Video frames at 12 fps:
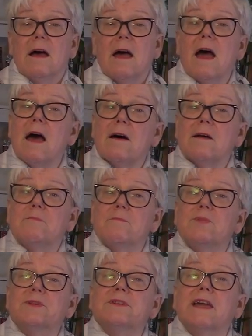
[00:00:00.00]
have
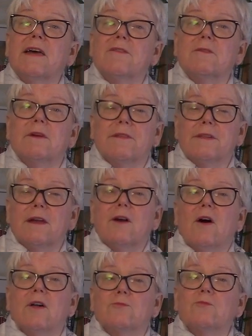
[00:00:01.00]
put together a thing
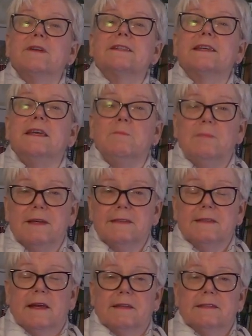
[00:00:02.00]
called Risky
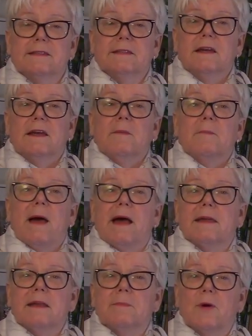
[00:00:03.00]
Business
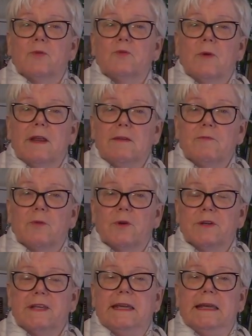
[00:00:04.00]
back in about
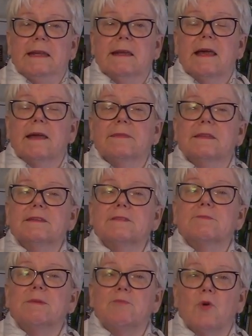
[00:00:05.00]
2014. And this
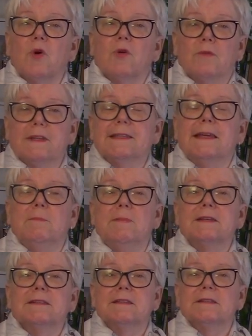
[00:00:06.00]
report, Risky
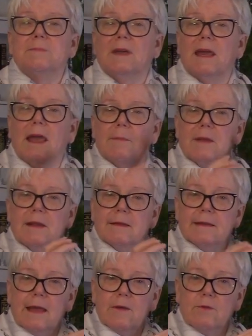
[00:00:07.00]
Business, became an
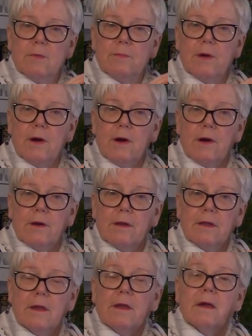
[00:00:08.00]
integral part
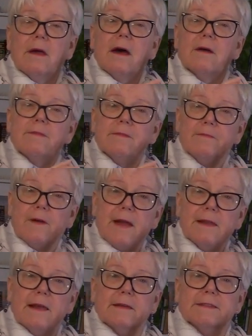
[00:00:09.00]
of the
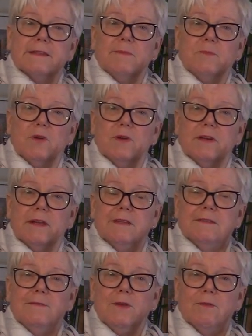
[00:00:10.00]
finance
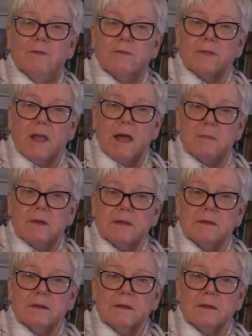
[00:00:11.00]
community's view of climate.